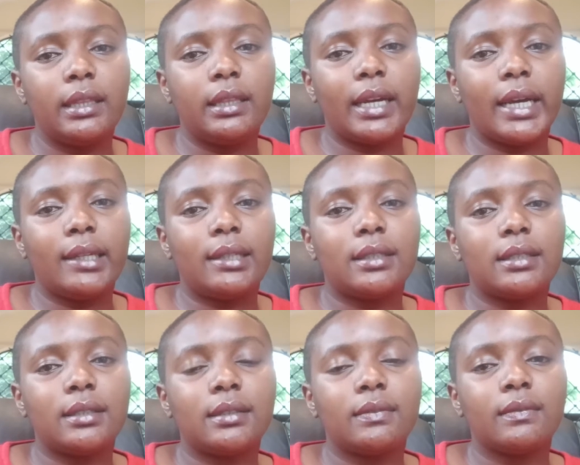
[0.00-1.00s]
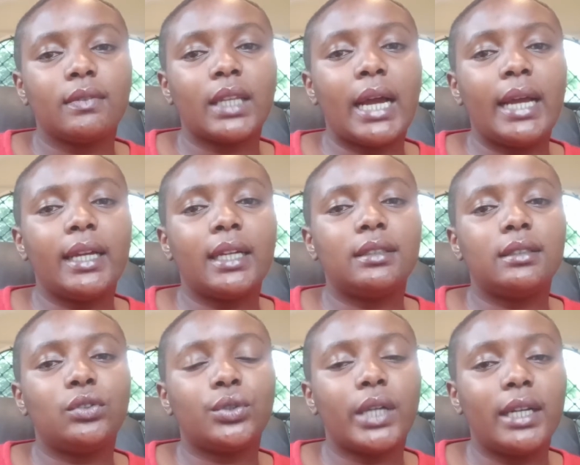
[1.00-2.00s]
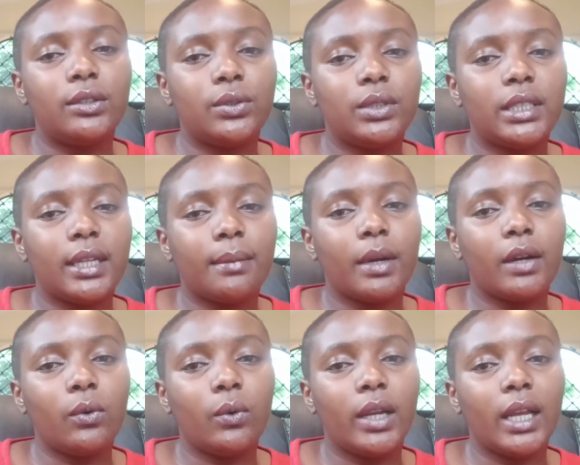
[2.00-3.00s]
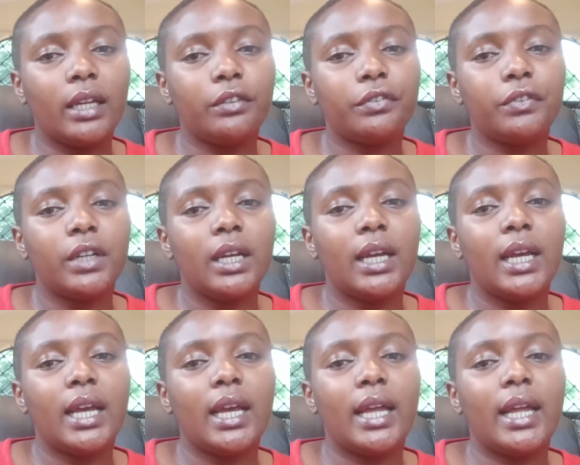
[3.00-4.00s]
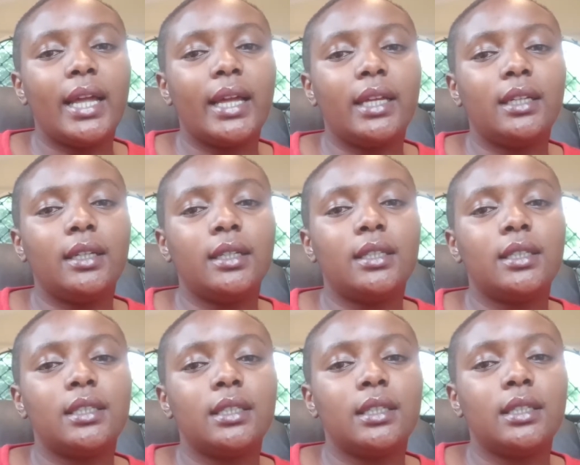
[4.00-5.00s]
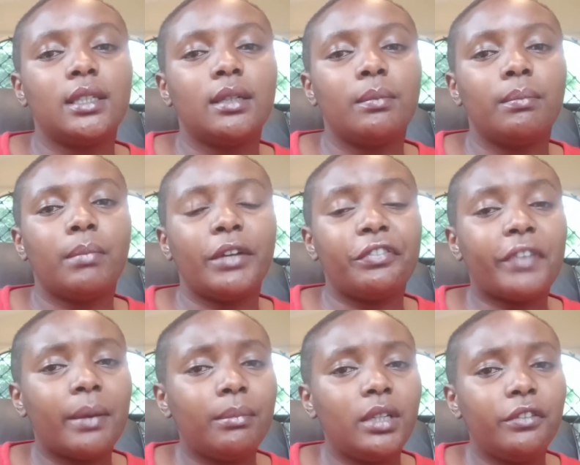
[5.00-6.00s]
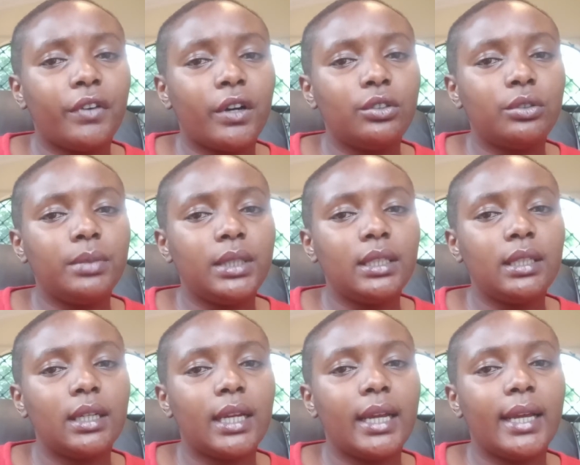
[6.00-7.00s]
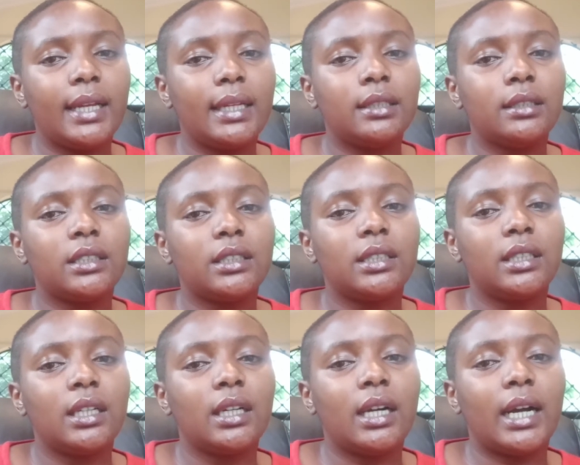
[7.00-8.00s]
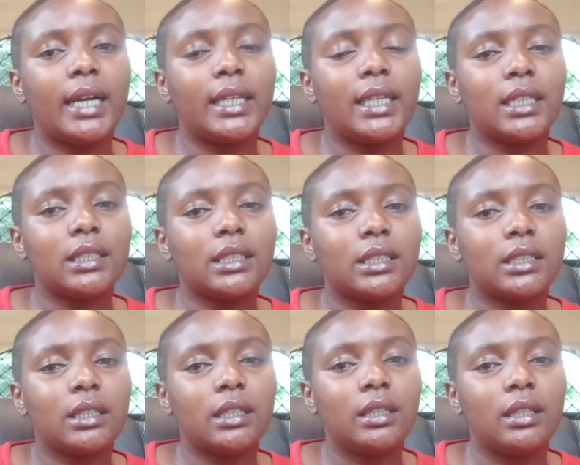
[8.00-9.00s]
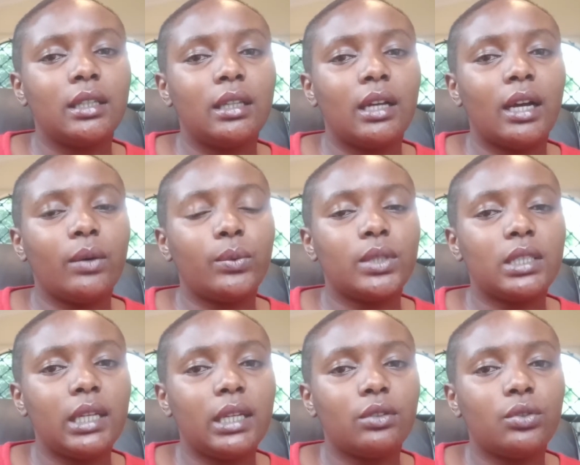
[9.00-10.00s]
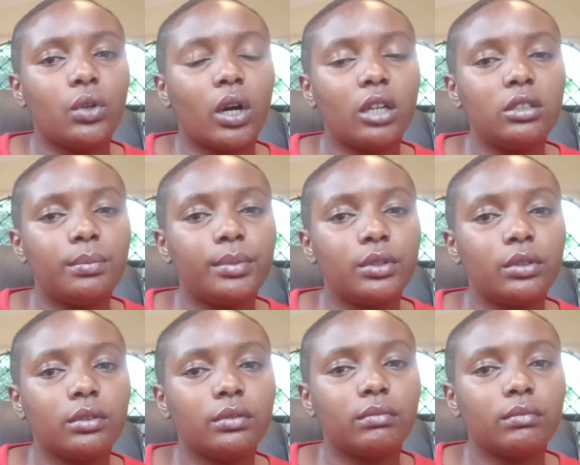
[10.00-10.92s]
that I had tried to take my own life and my family found me, and I guess I was taken to hospital.